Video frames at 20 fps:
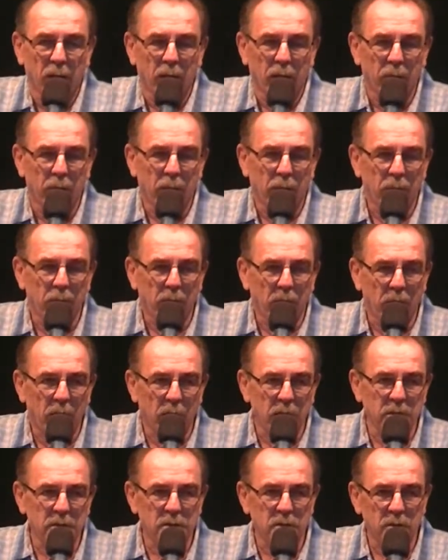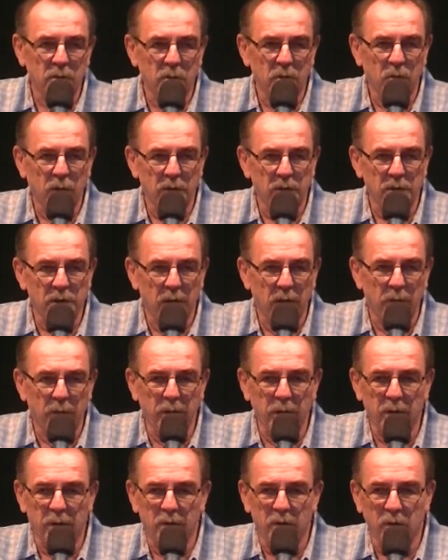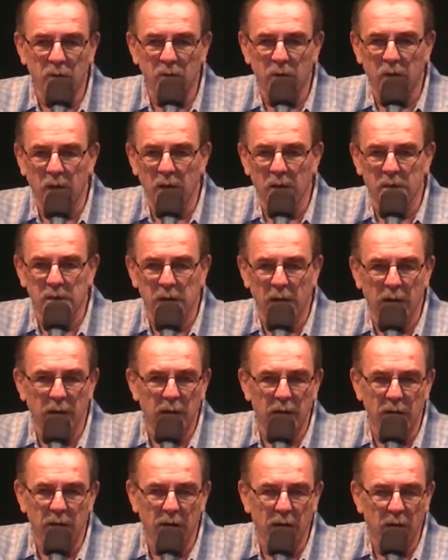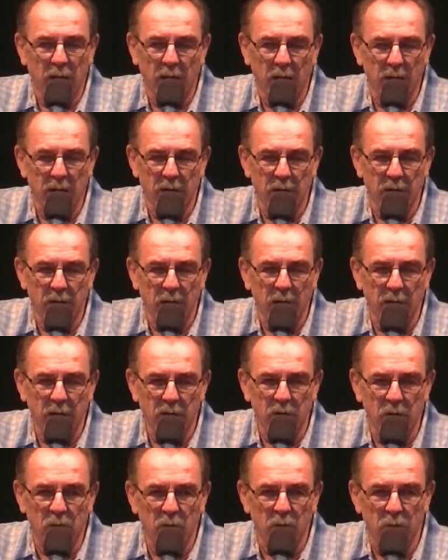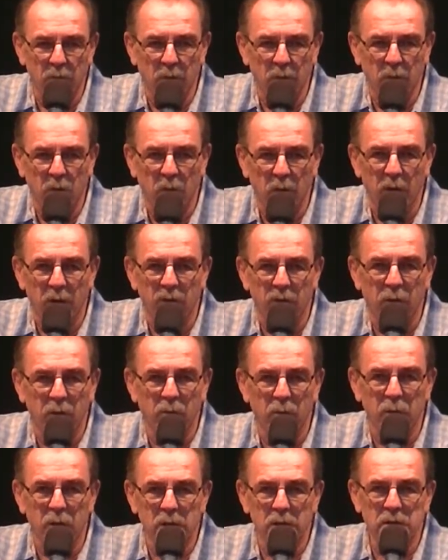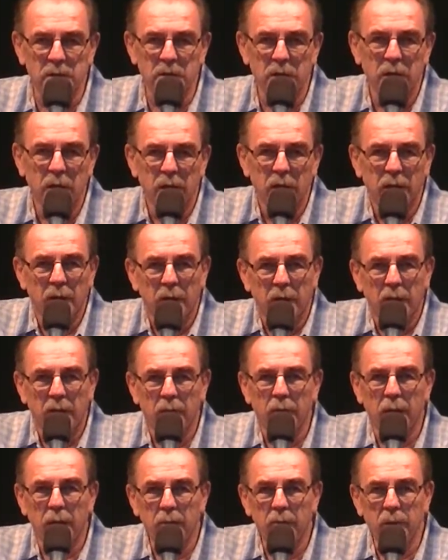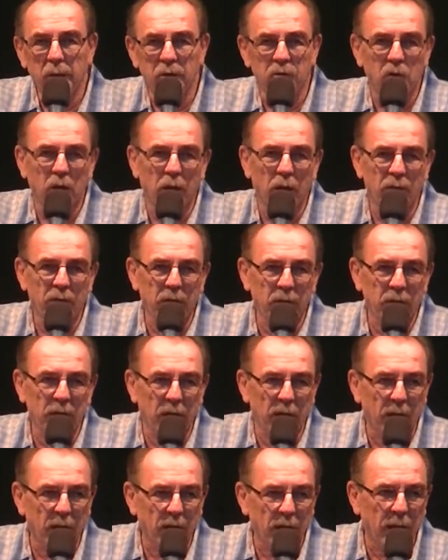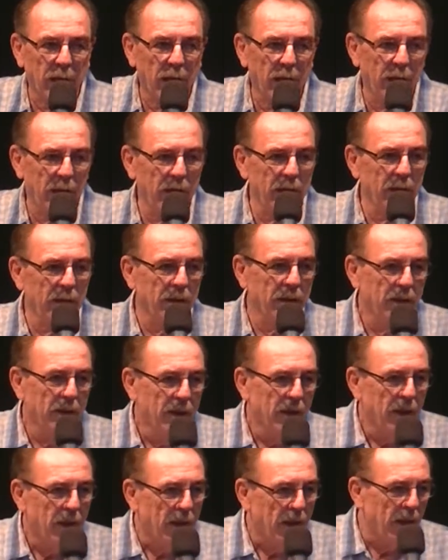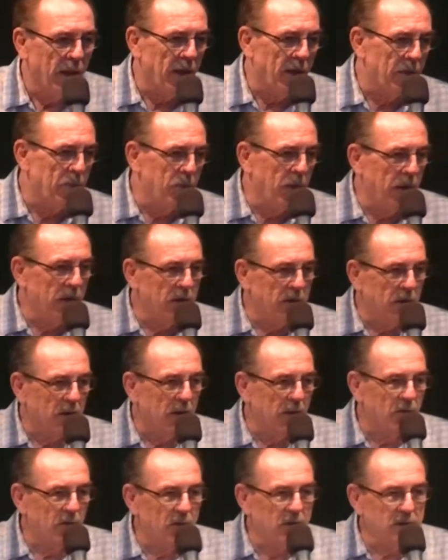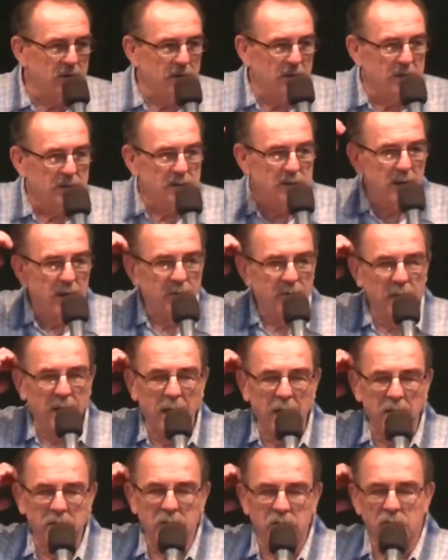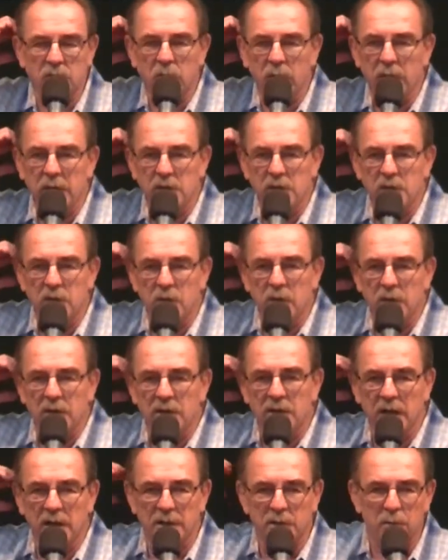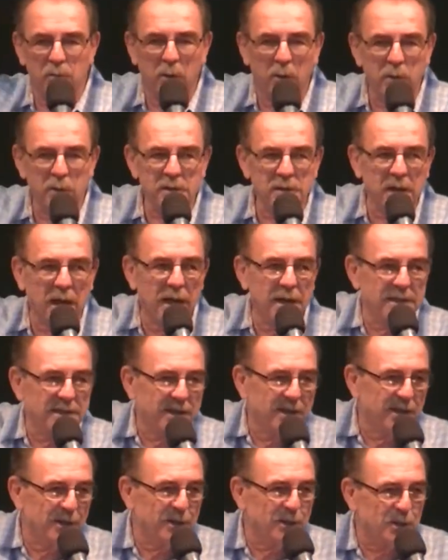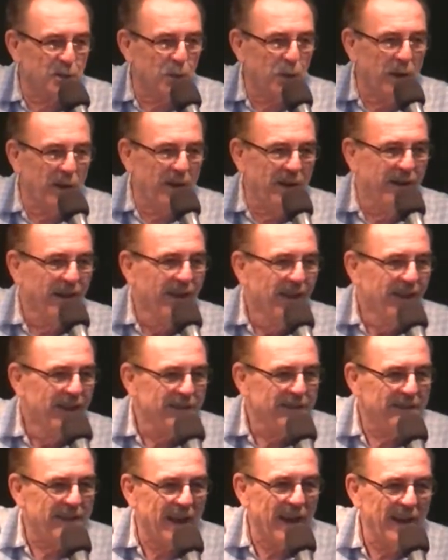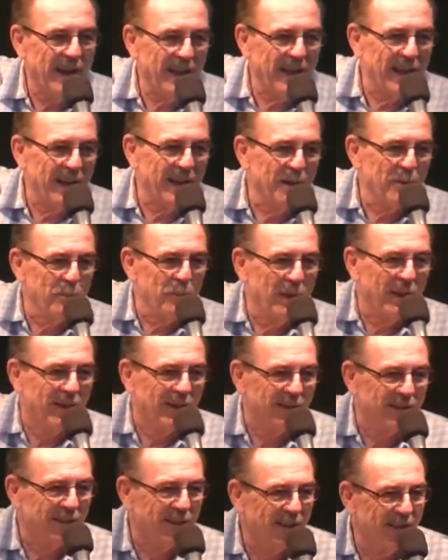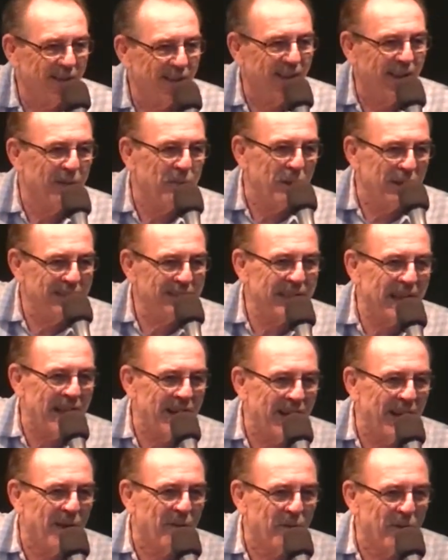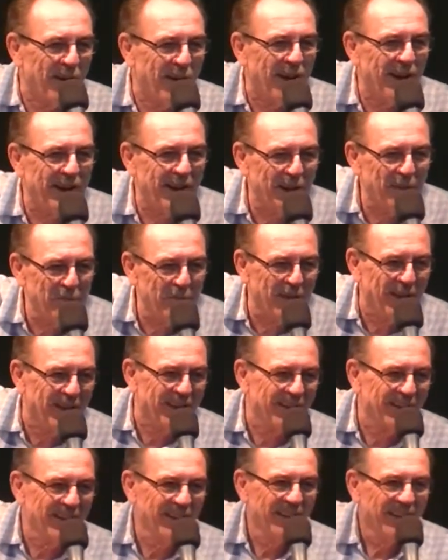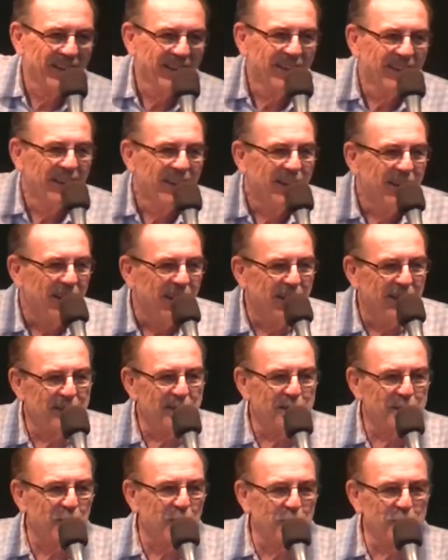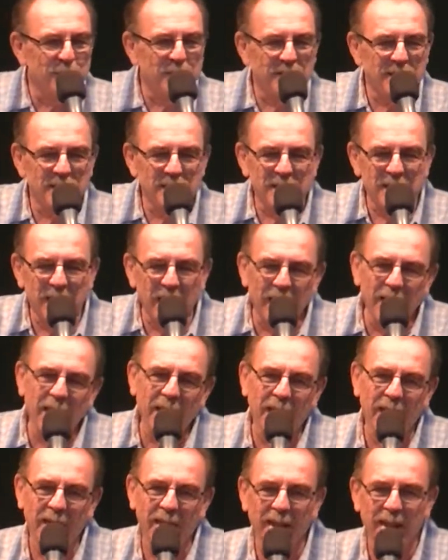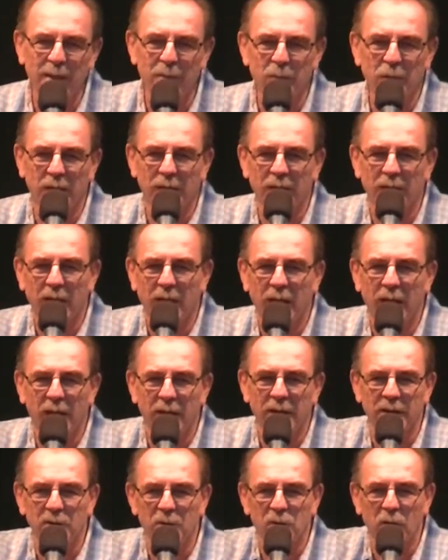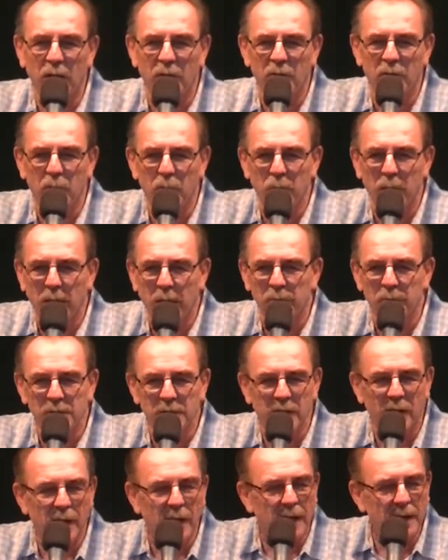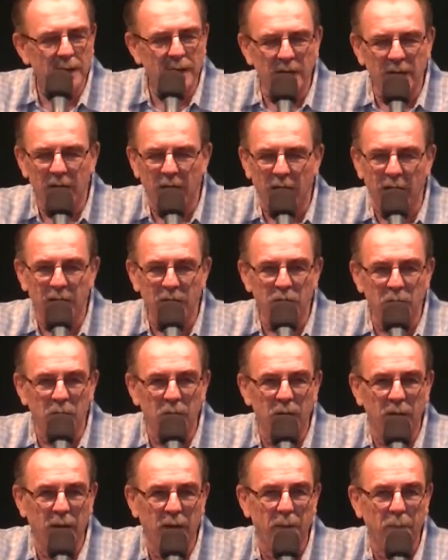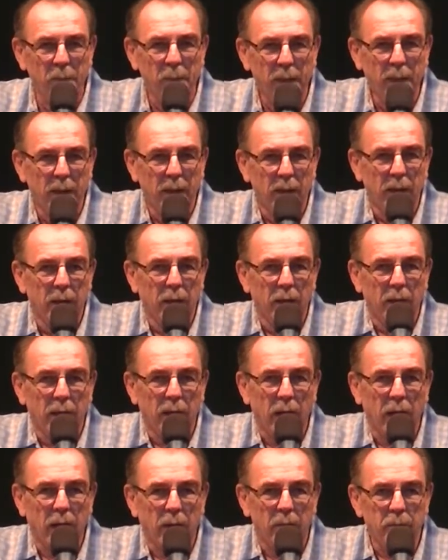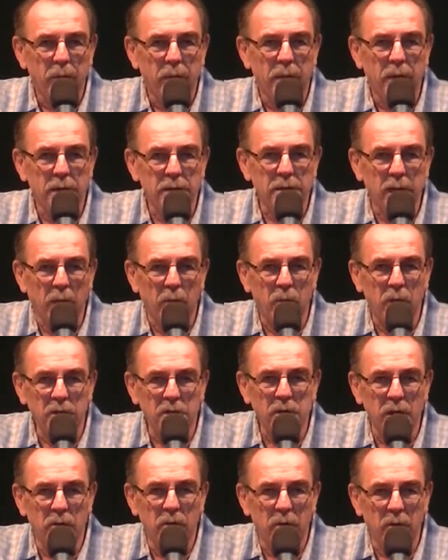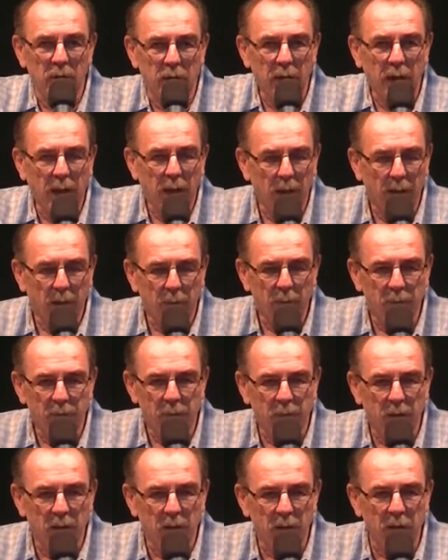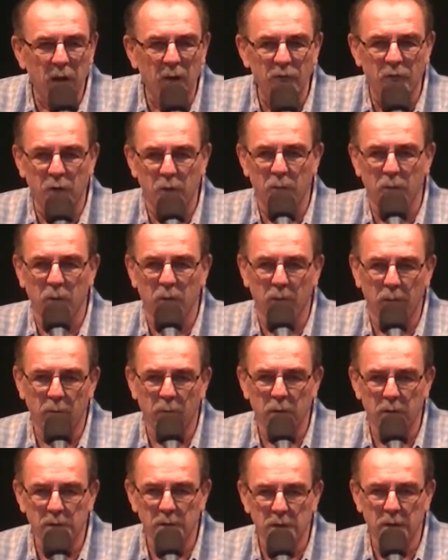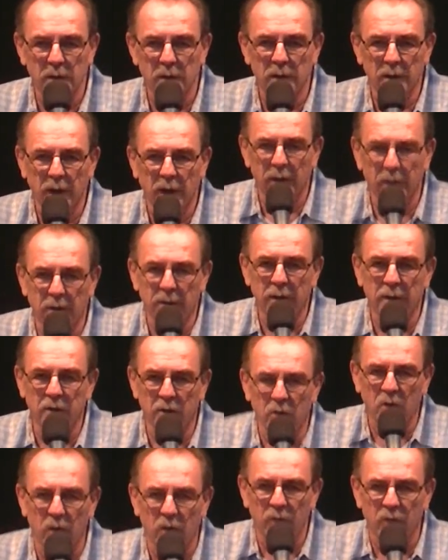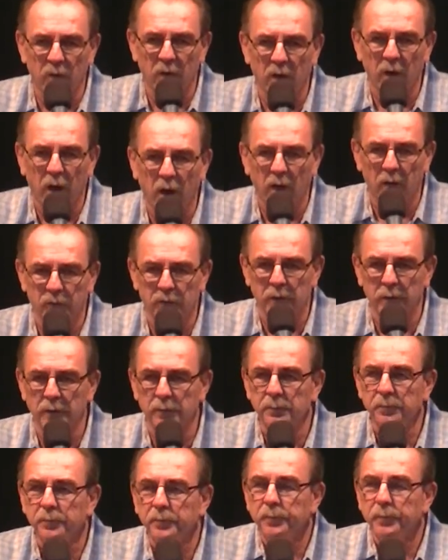uh, my boss would tell me to do things I didn't I didn't like doing, but one of them was he made me drive into L.A. and make deliveries and stuff down streets. You could touch both sides of the street, standing in the middle. Amen. Is that not right? Amen. It's so skinny. Amen. I had to drive a bobtail. I didn't like doing it uh, because I wasn't. I, not comfortable I wasn't. I didn't do it very often.